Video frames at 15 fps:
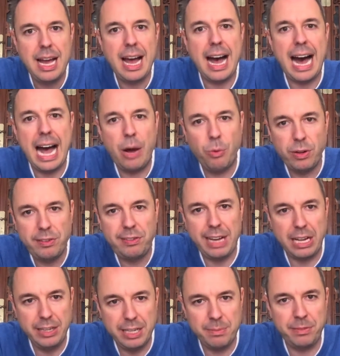I will
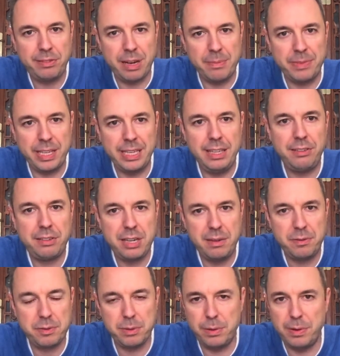sell him something he's
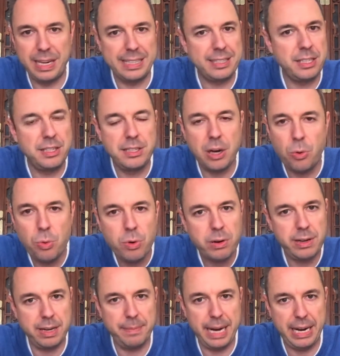comfortable with. Don't
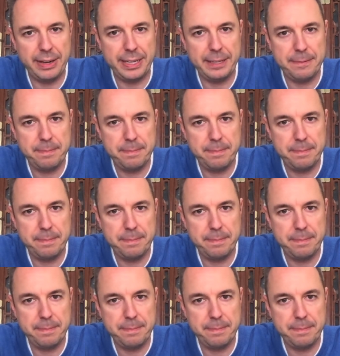worry about it.